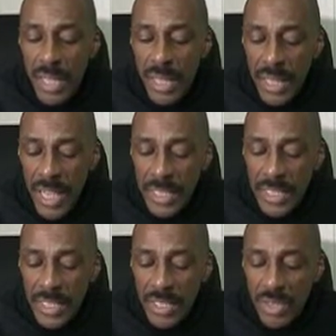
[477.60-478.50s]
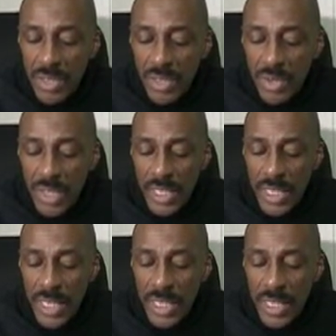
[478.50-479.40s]
collecting and
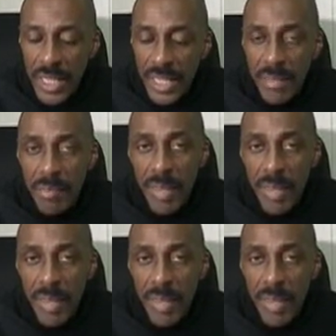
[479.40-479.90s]
understanding that the